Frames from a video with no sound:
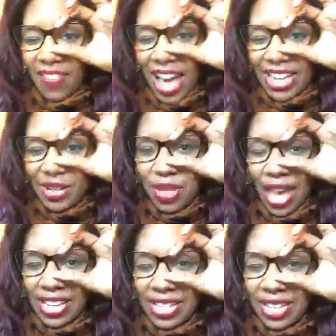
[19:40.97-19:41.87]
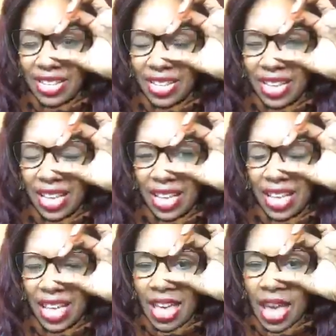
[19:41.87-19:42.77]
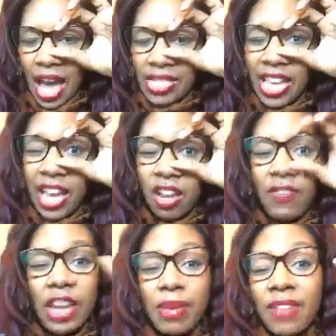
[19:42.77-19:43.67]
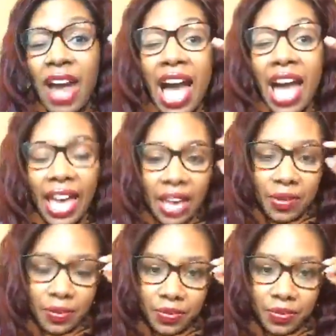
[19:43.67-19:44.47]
I do that. How's that going to affect me if I?